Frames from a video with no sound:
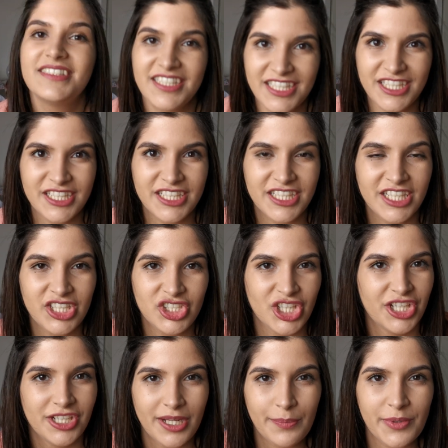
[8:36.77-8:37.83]
Still in the
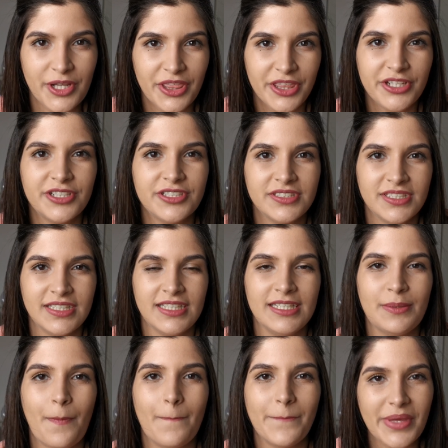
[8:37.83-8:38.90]
kitchen, number
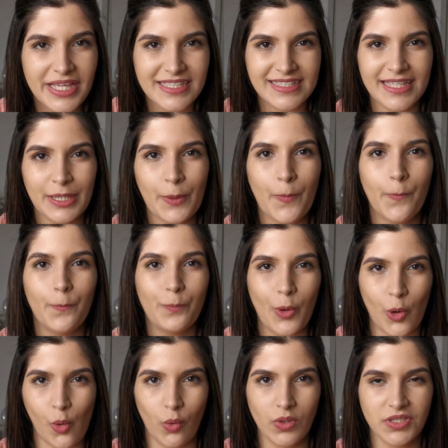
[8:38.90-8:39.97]
13, mixing
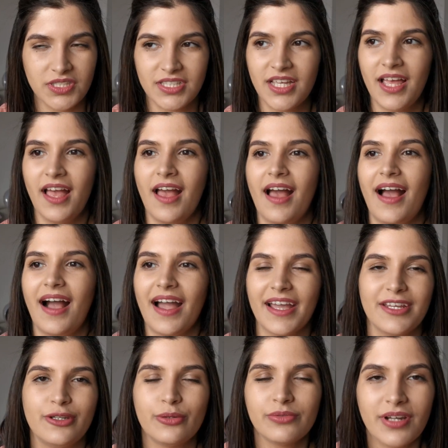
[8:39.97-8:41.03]
bowls.
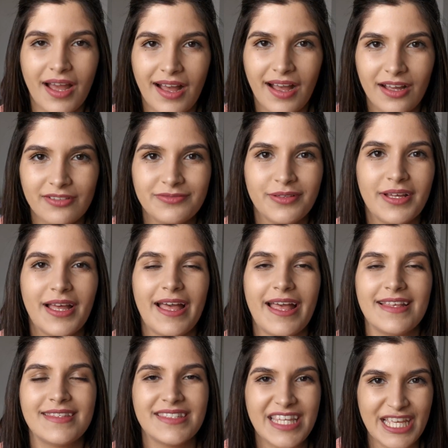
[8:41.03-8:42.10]
I don't have
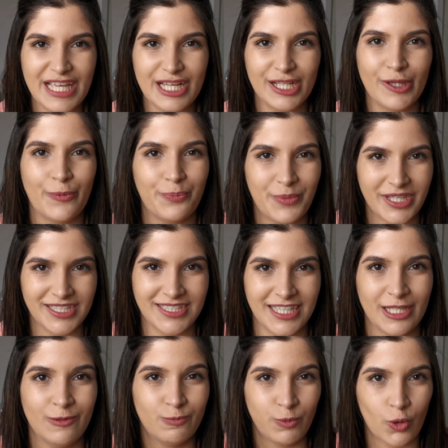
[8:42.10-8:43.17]
a single
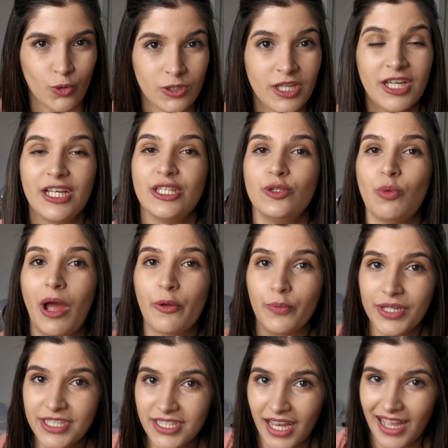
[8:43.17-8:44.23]
mixing bowl. Do I
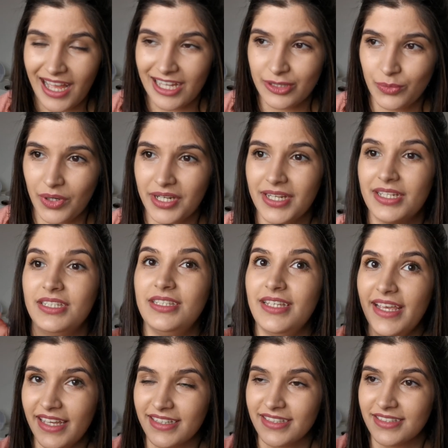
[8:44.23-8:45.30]
wish I had one?
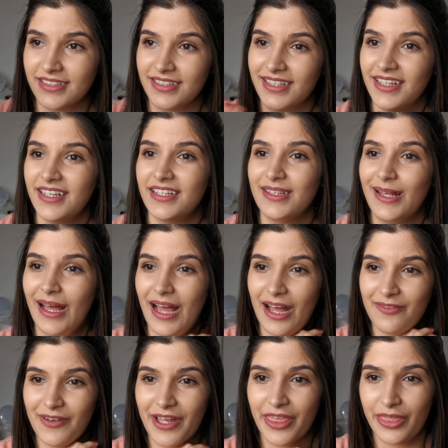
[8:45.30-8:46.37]
Yes.
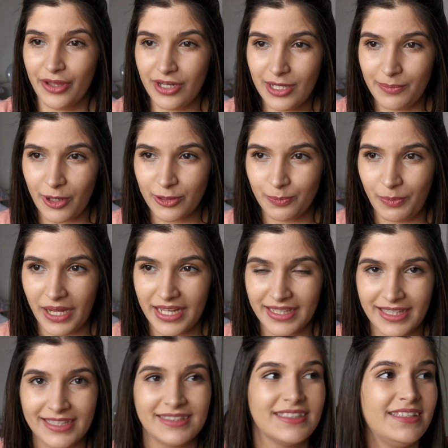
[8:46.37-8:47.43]
Have I thought about
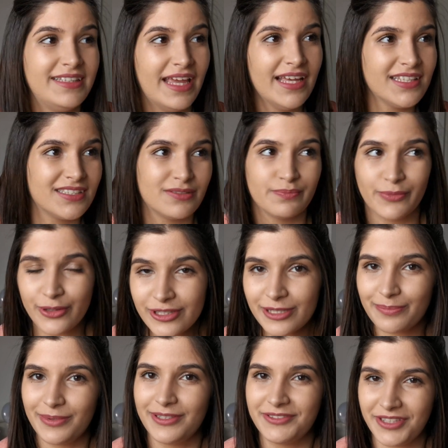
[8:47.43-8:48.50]
buying it? Yes,
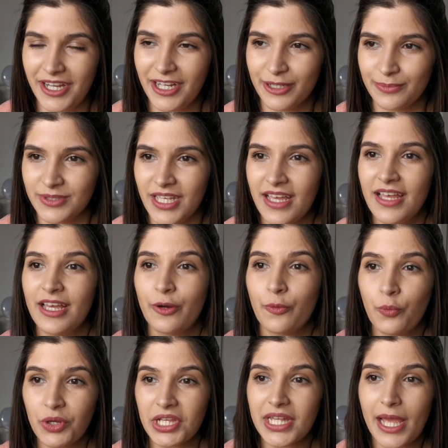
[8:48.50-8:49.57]
multiple times.
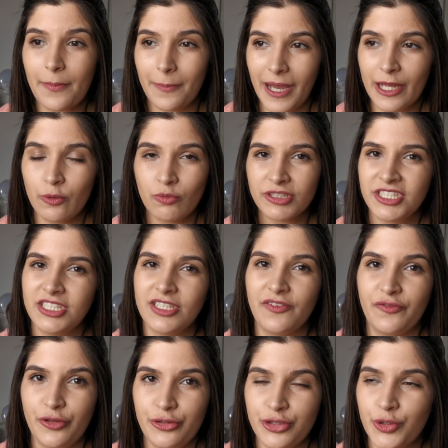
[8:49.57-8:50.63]
Will I buy one in the
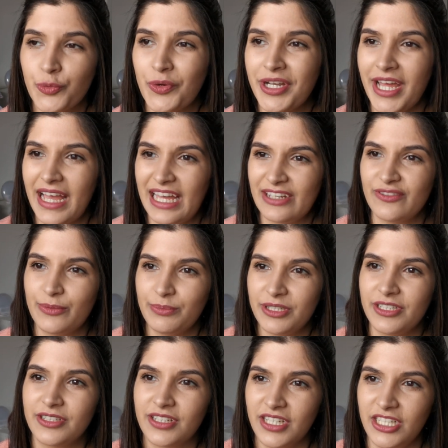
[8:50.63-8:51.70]
future when I have a
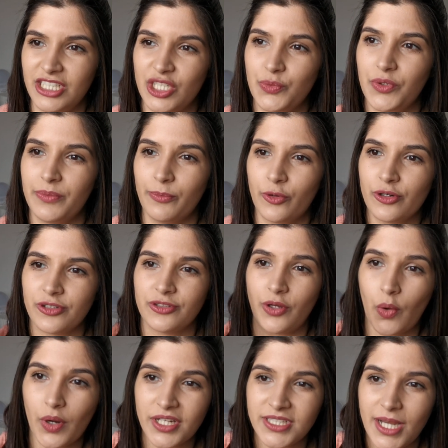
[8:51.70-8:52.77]
bigger kitchen with more
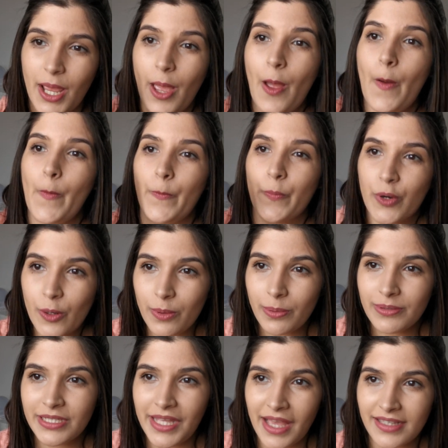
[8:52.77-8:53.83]
storage?
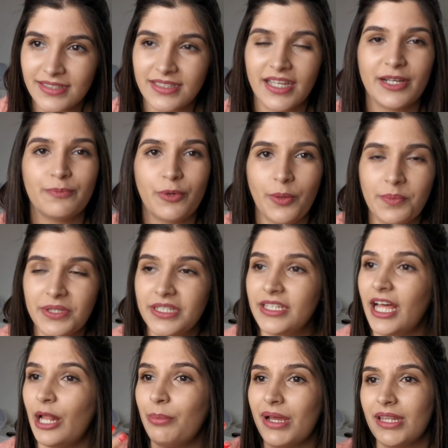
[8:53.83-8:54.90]
Probably yes, and
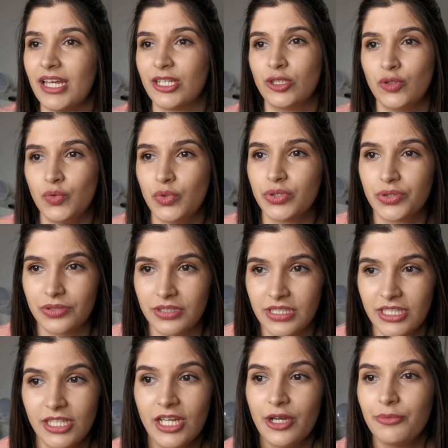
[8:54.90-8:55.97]
probably I'll buy like 2 or
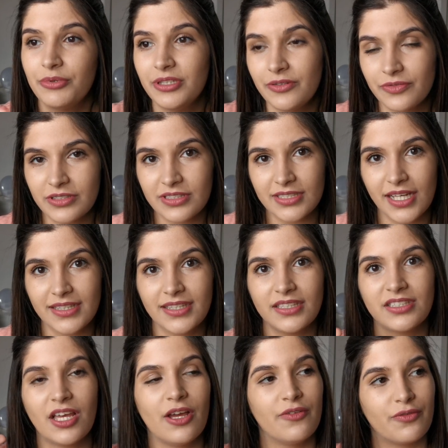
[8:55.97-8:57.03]
3 with different
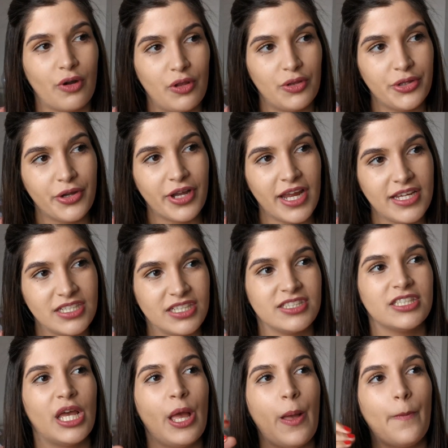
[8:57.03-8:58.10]
sizes for all the
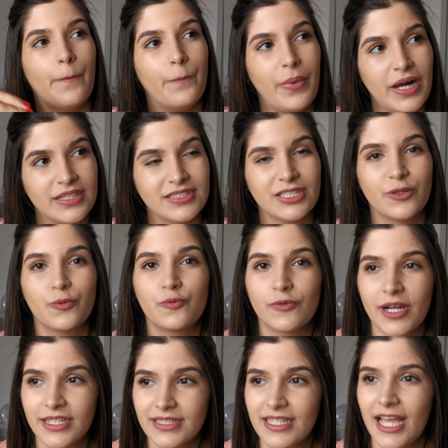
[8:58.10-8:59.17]
occasions. But
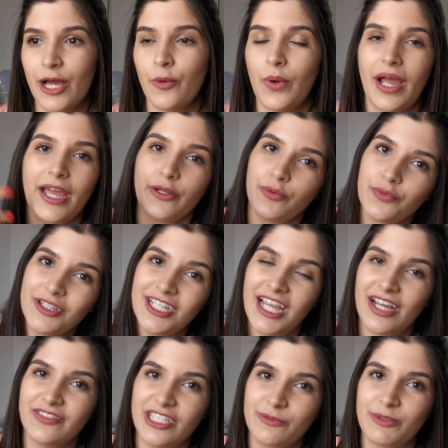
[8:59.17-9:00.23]
right now I don't really
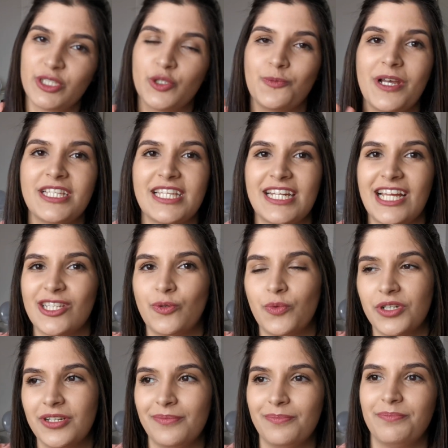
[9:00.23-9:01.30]
have that much space and I don't
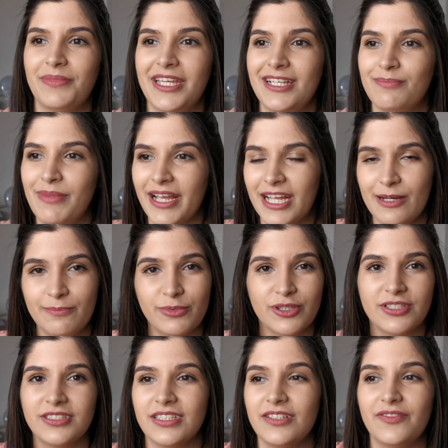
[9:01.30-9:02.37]
want to make my
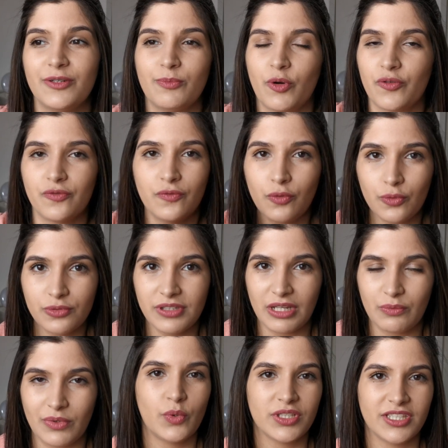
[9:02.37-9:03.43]
cupboards even more full
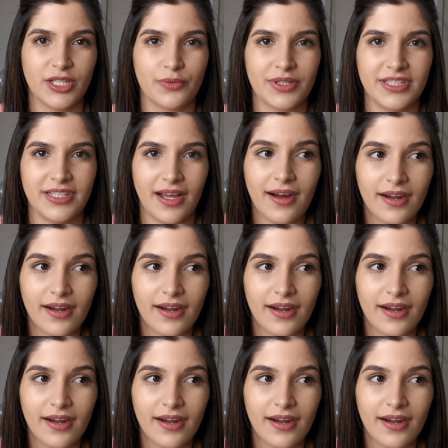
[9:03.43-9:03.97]
than what they already